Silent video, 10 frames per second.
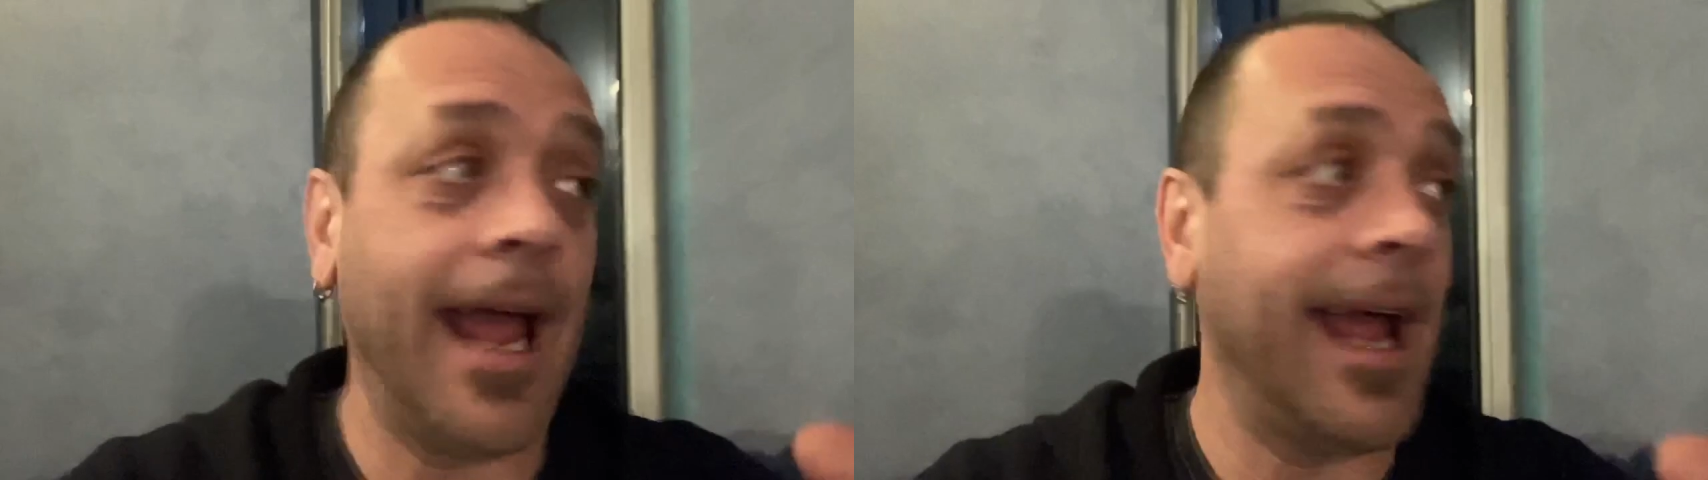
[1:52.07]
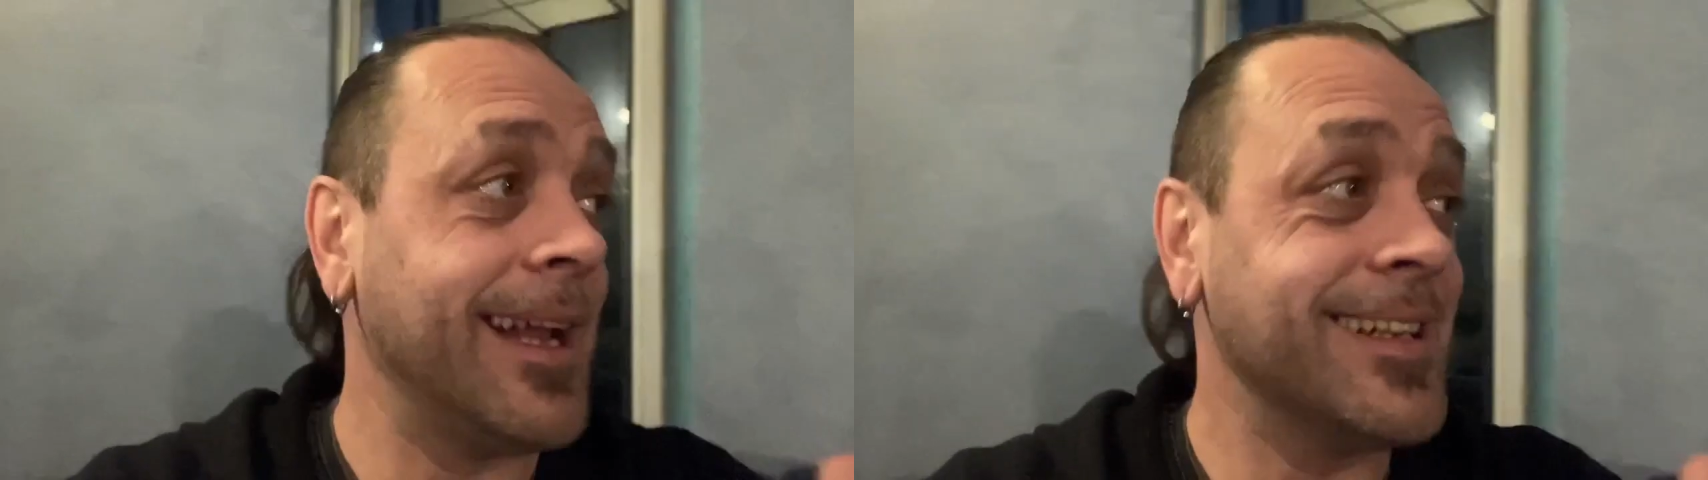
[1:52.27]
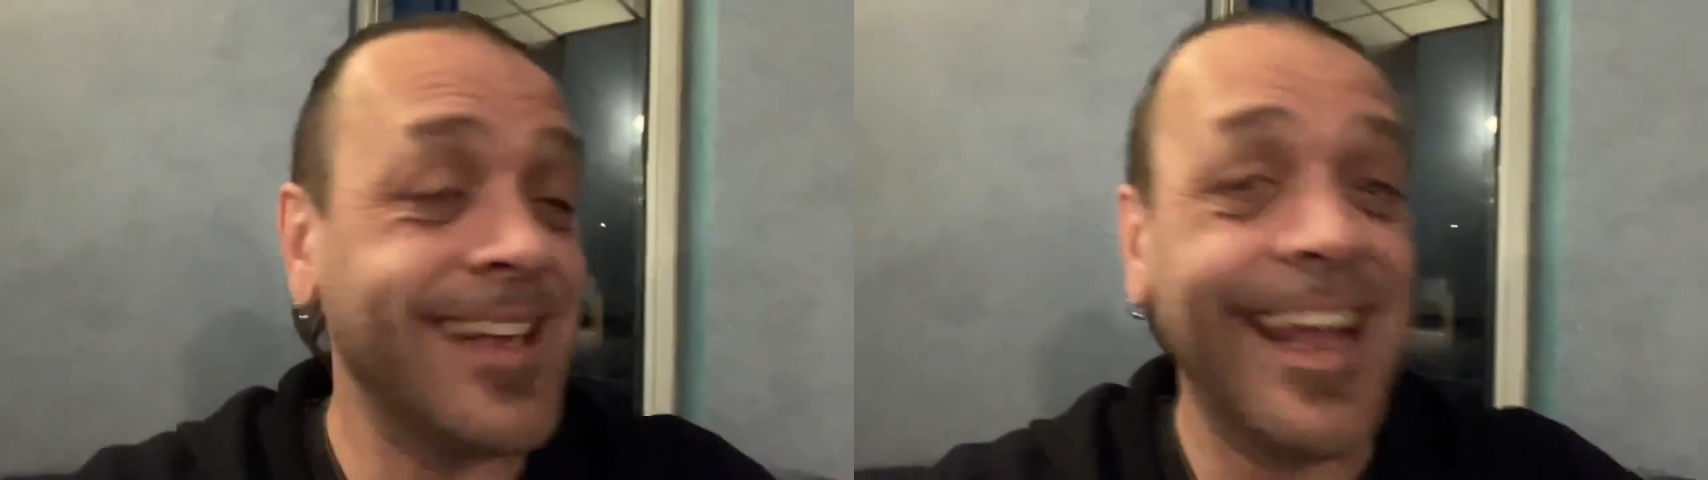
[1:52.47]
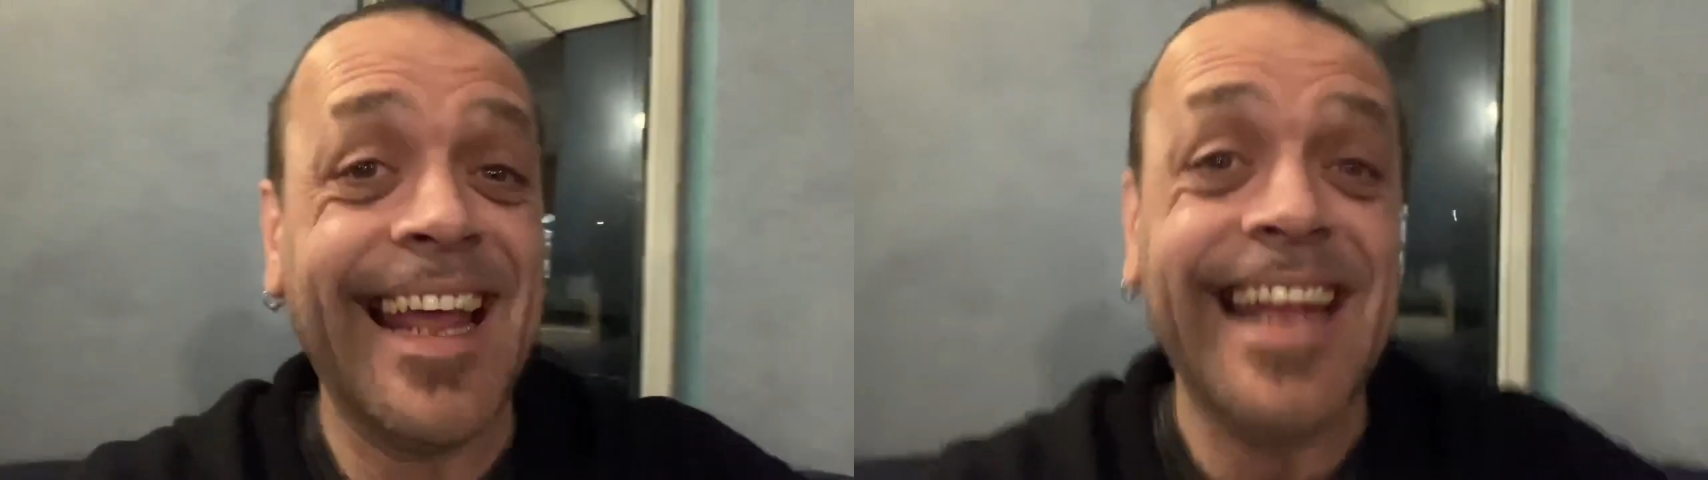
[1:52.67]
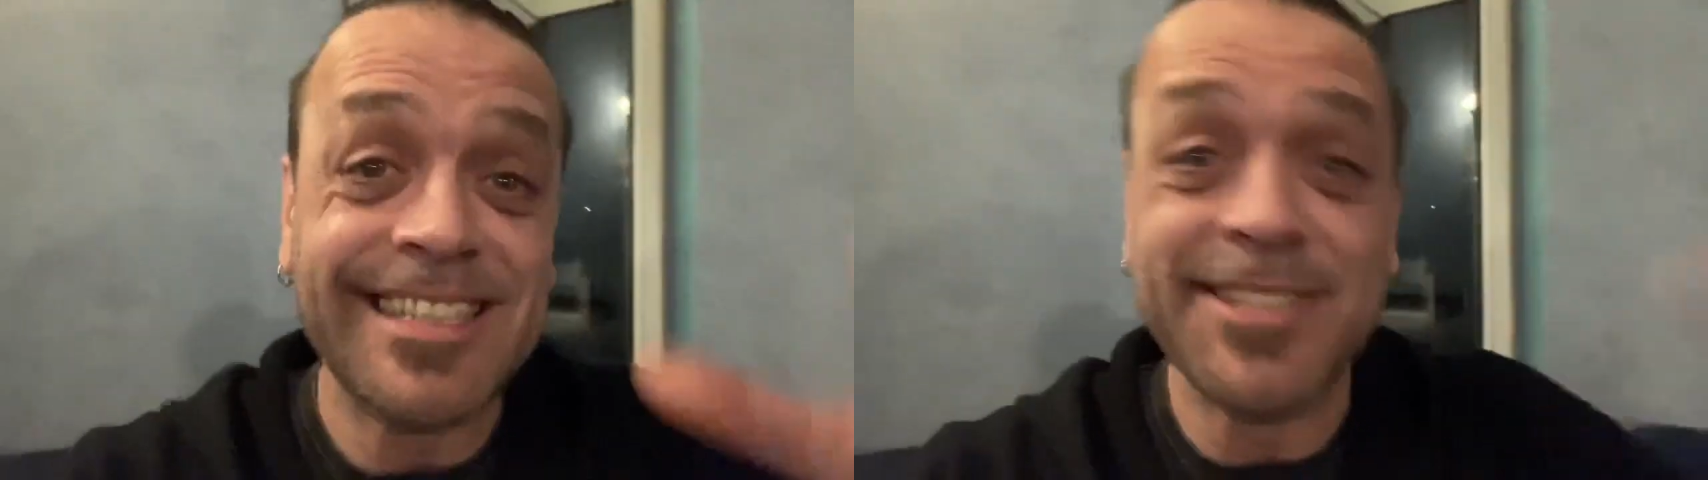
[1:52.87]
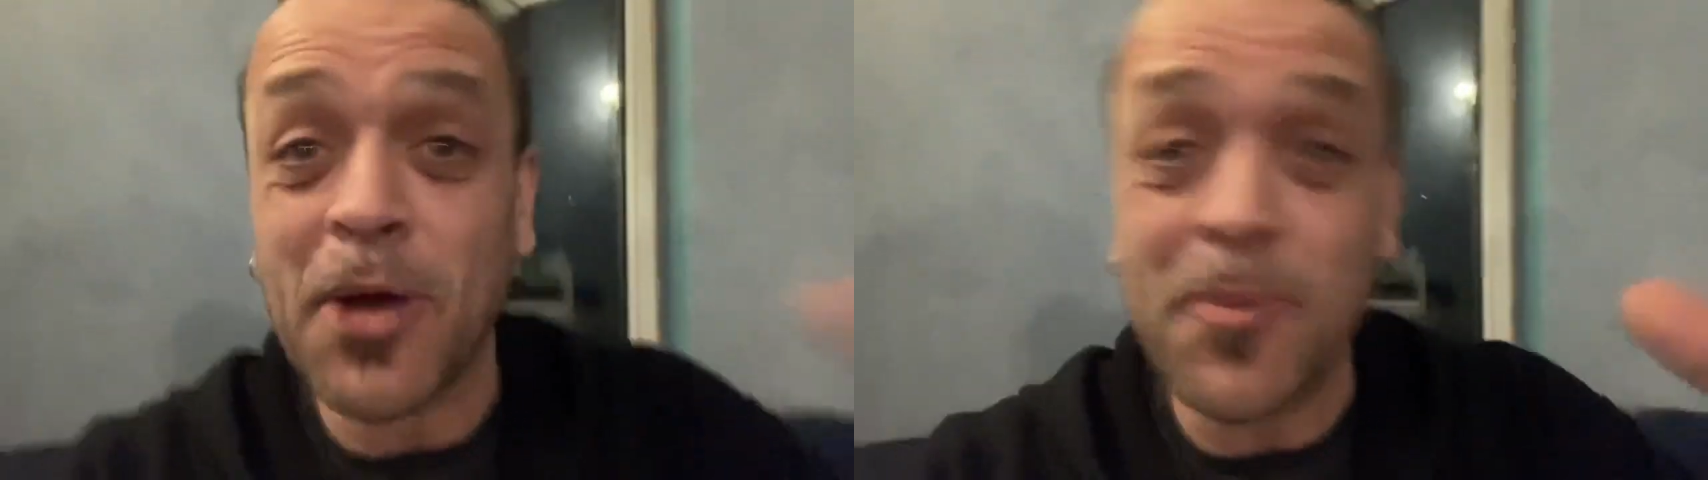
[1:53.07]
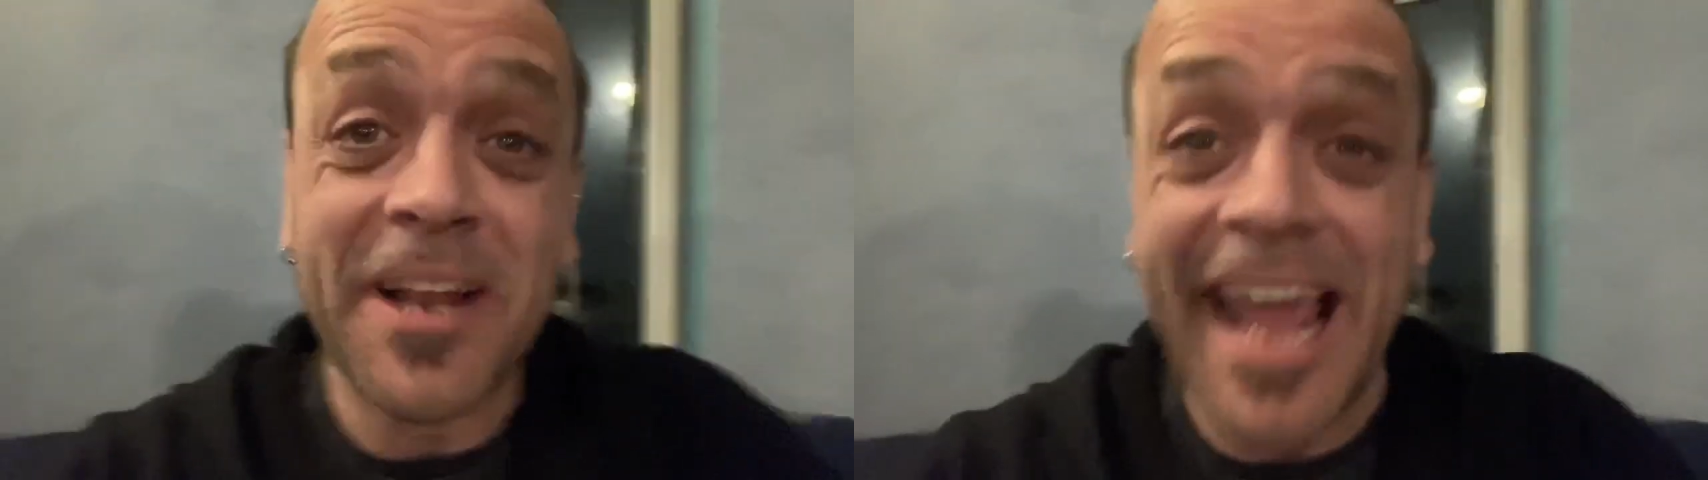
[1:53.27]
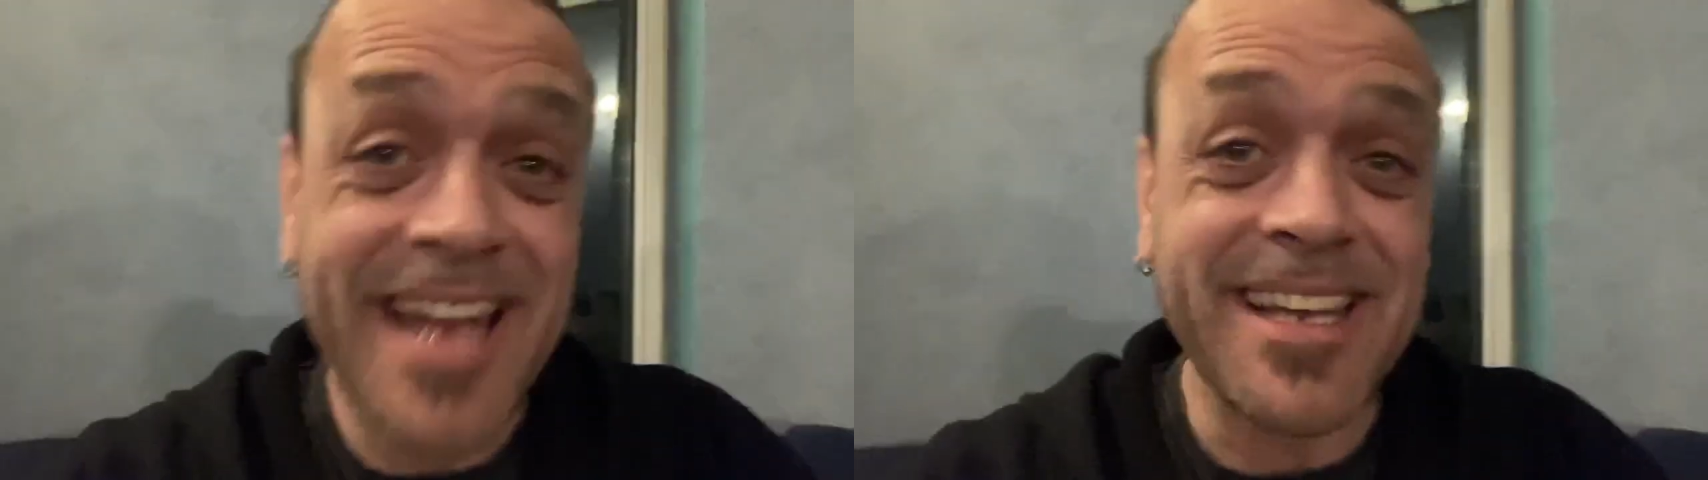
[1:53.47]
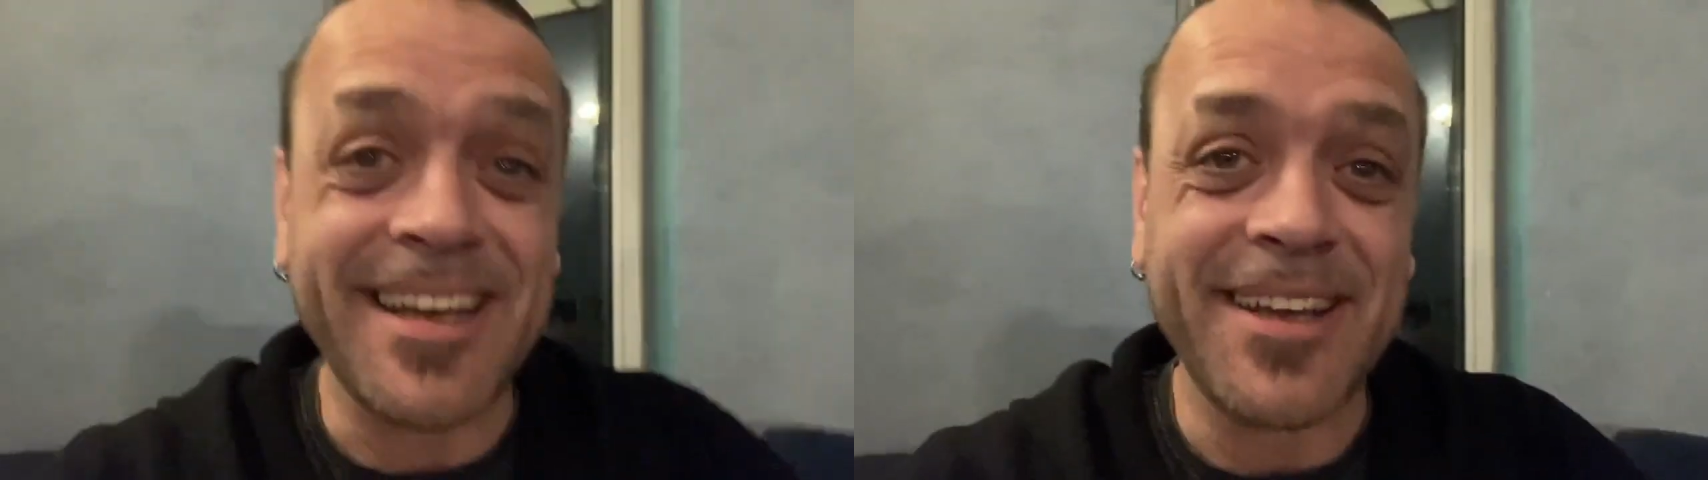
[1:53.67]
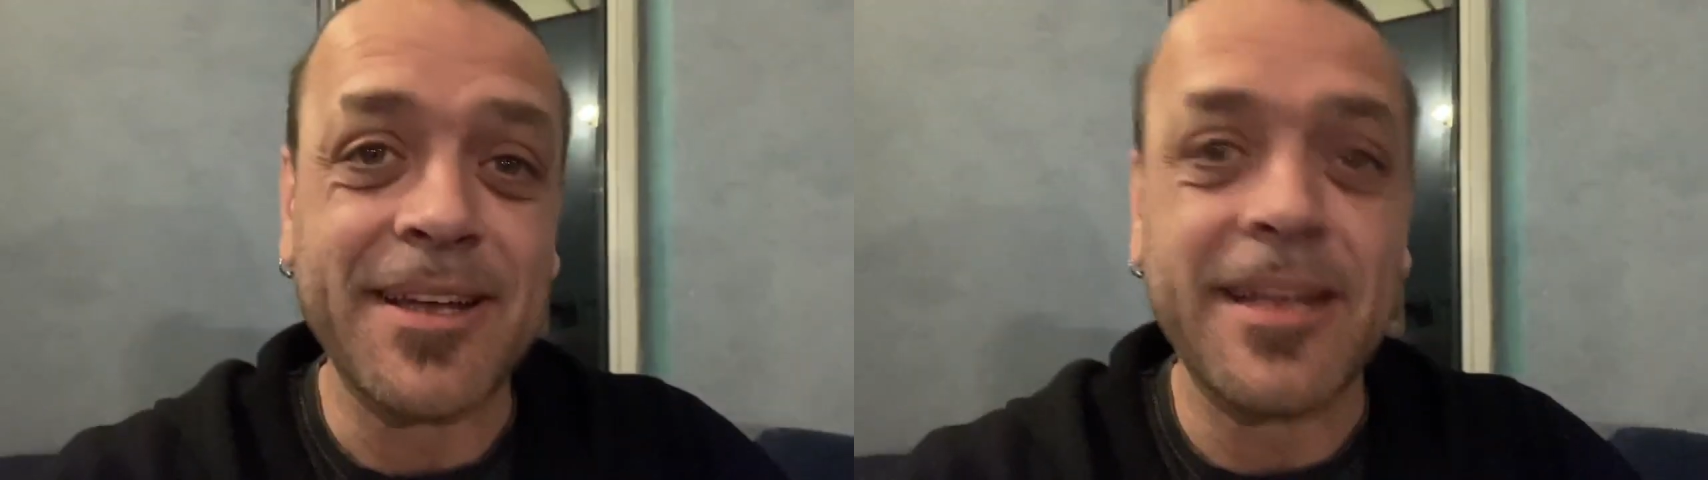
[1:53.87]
and it's a double header.